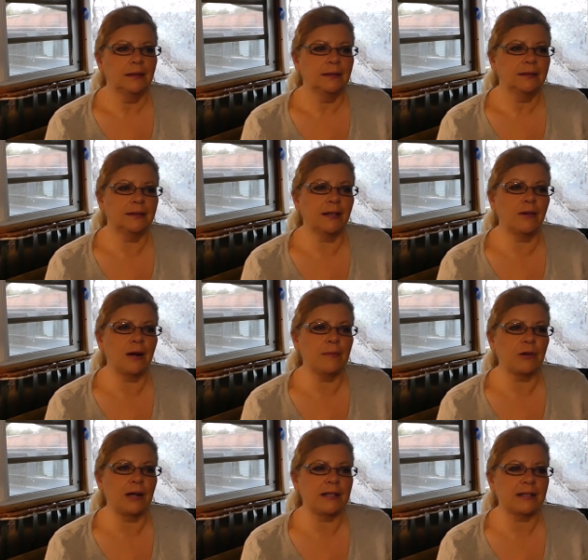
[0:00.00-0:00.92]
So
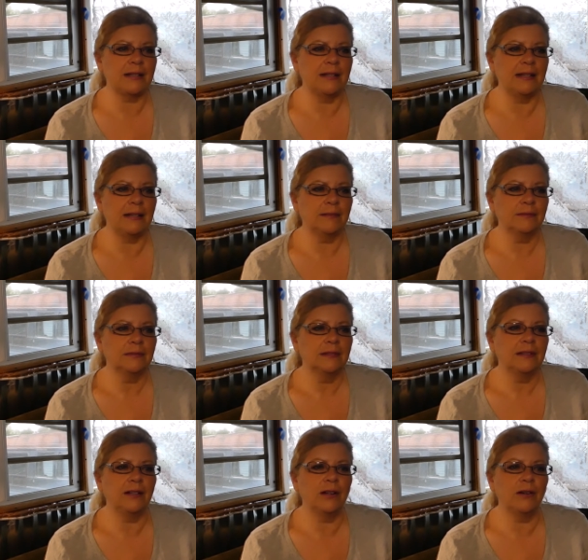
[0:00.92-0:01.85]
I'm questioning,
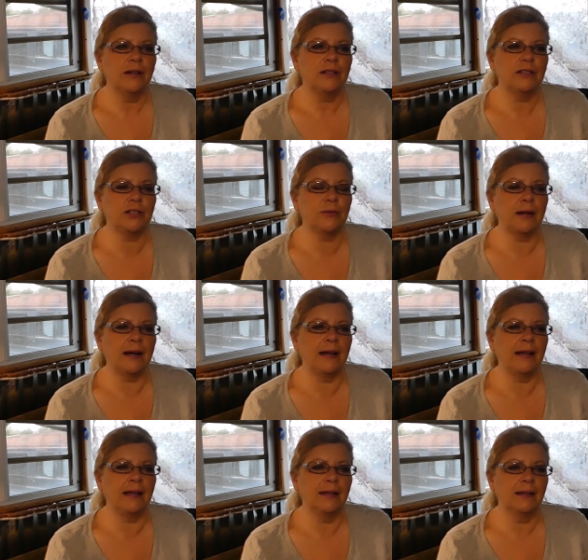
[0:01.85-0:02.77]
you know, do
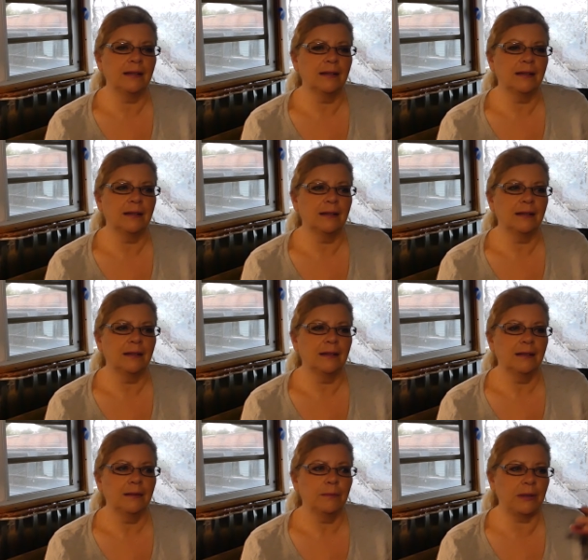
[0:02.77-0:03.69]
I
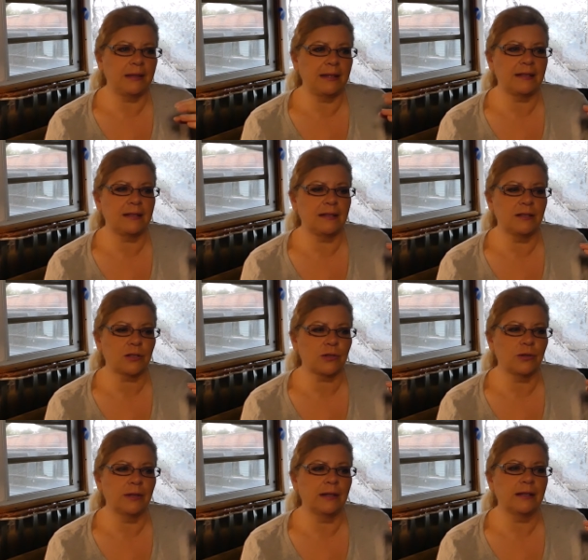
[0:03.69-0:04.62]
put this in
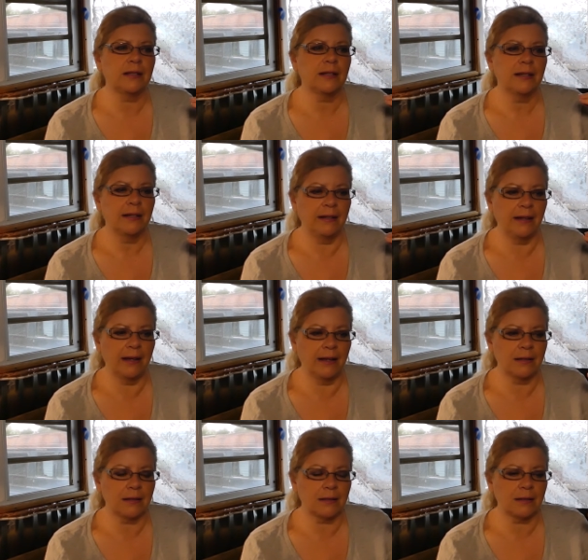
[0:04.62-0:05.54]
storage?
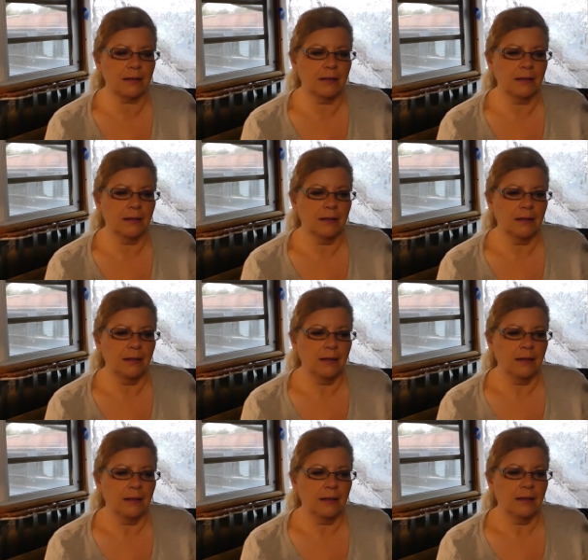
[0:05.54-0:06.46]
Yes.
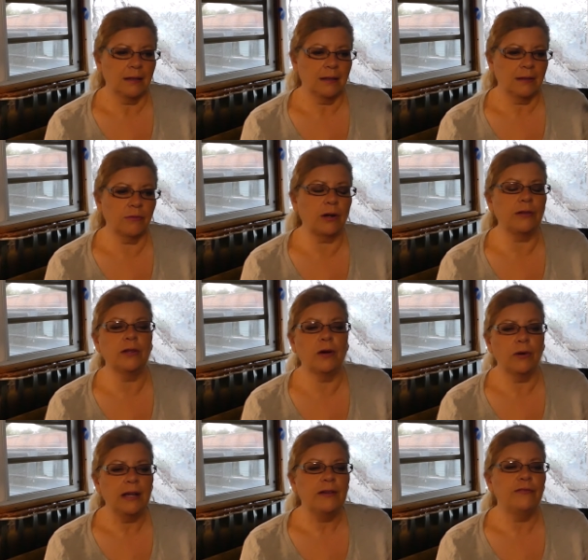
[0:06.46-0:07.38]
Well,
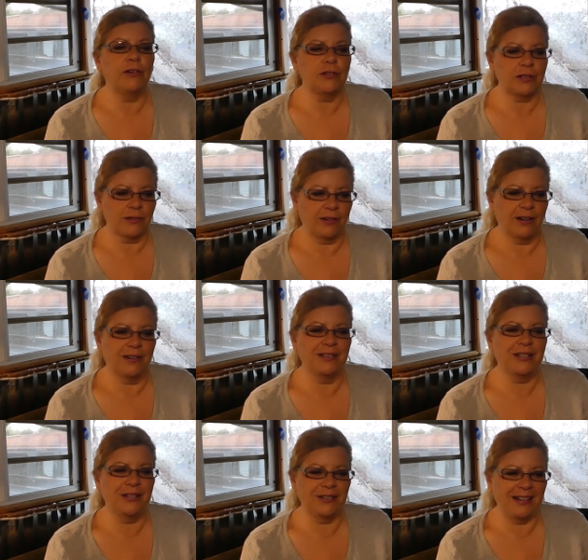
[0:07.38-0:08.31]
no. First of all,
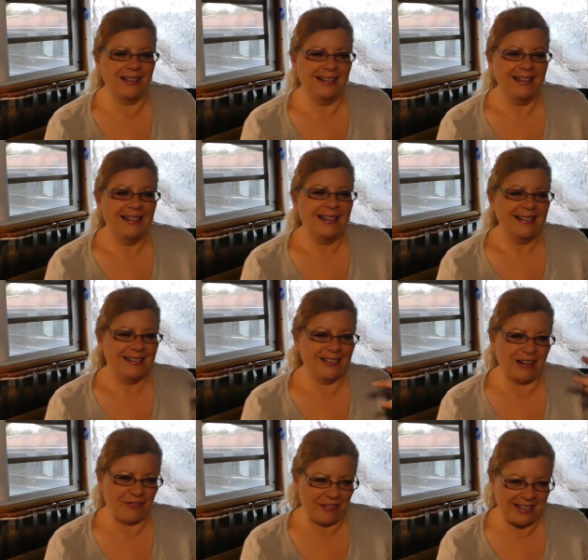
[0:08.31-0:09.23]
do
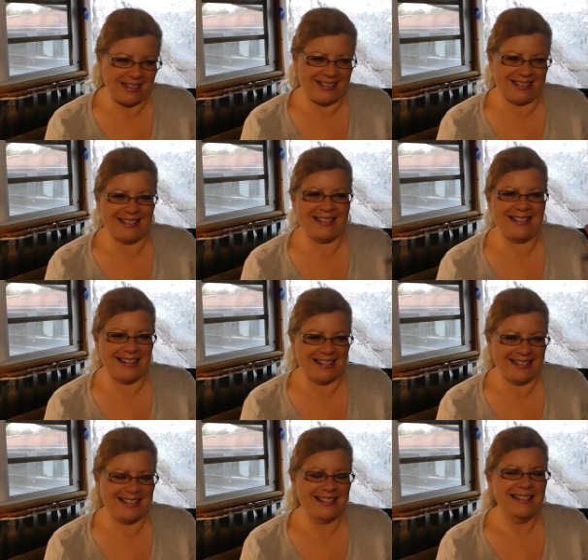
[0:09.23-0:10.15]
I finish this?
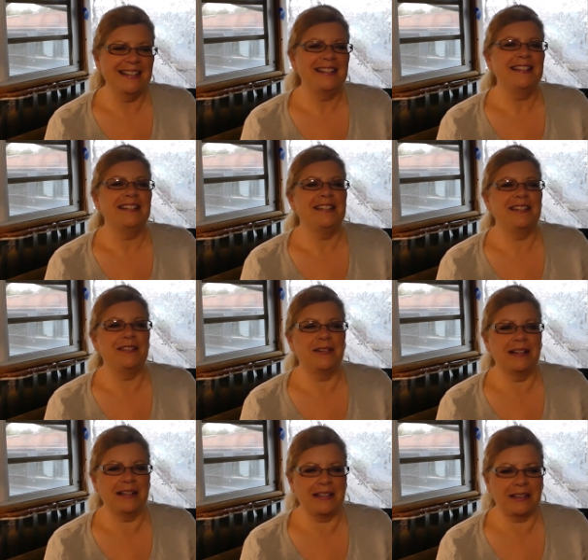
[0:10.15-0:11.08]
Yes. Do
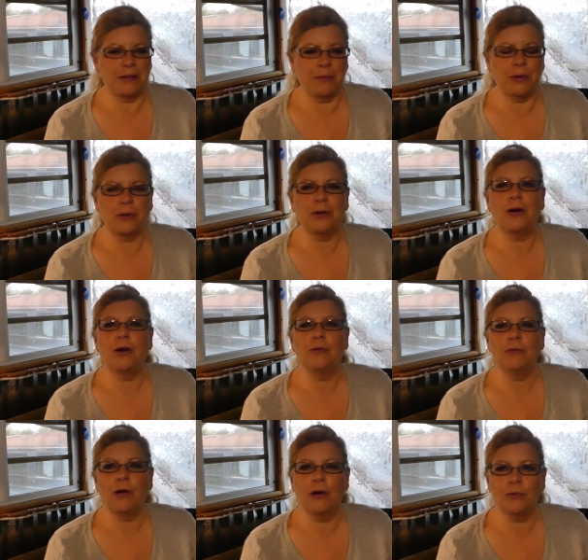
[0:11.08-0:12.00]
I get the
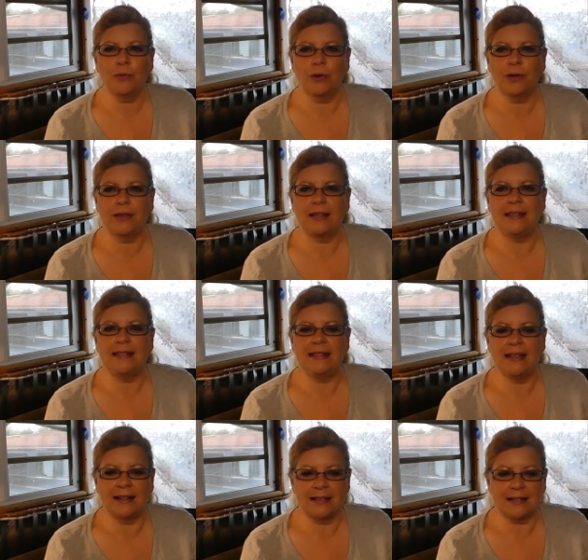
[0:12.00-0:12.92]
motorhome roadworthy?
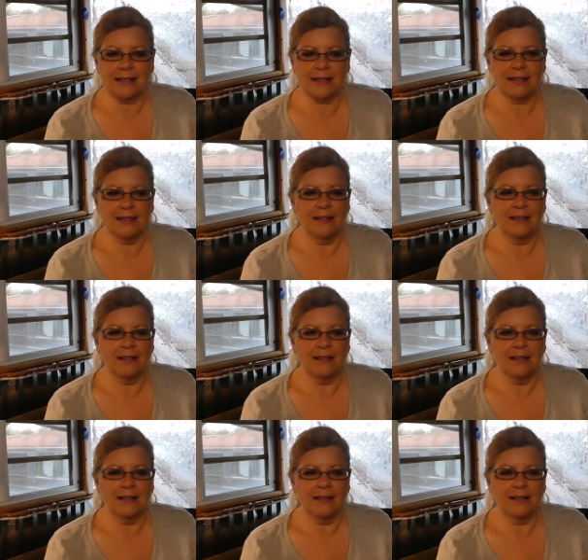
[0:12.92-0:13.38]
Yes.